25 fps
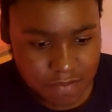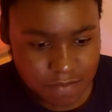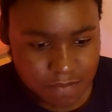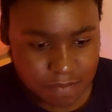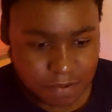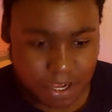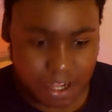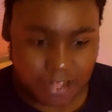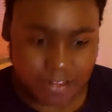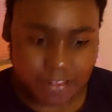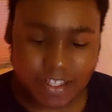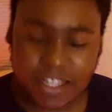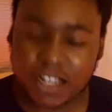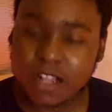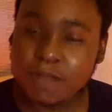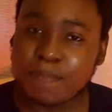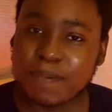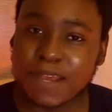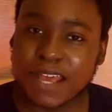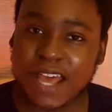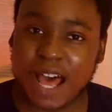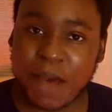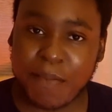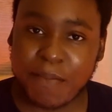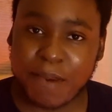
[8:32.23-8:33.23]
But a little
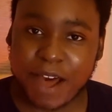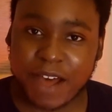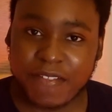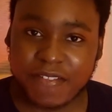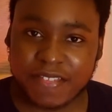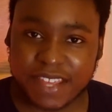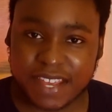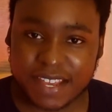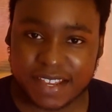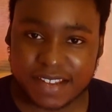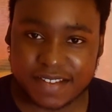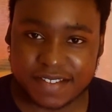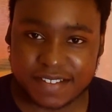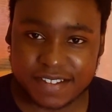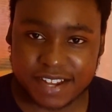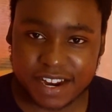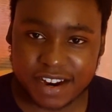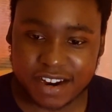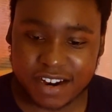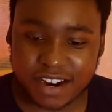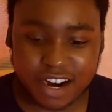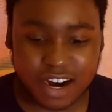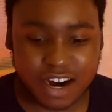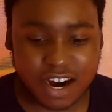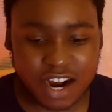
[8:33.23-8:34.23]
bit about the
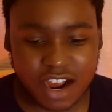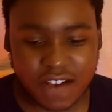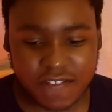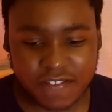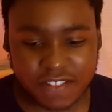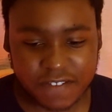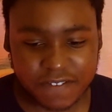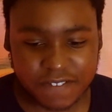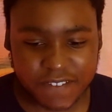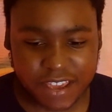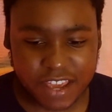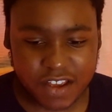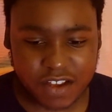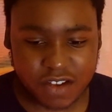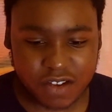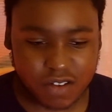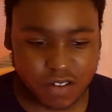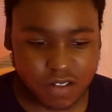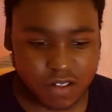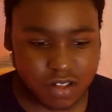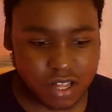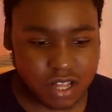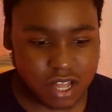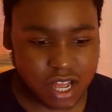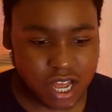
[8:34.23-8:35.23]
exterior of the
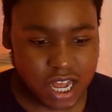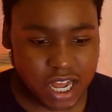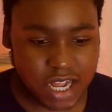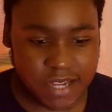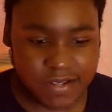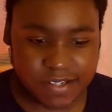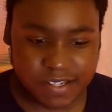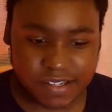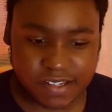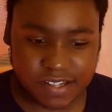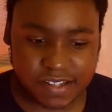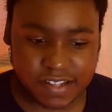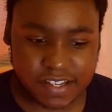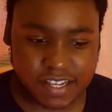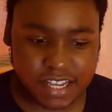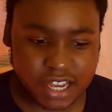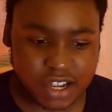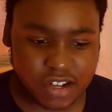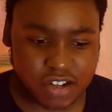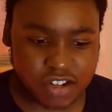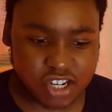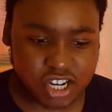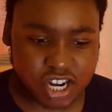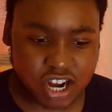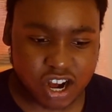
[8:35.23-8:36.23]
vehicle. So
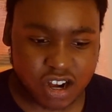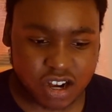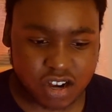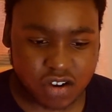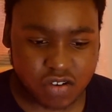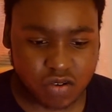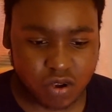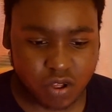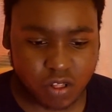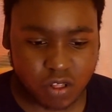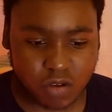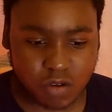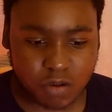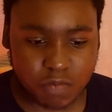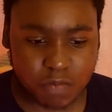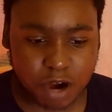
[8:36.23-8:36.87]
the GR Corolla will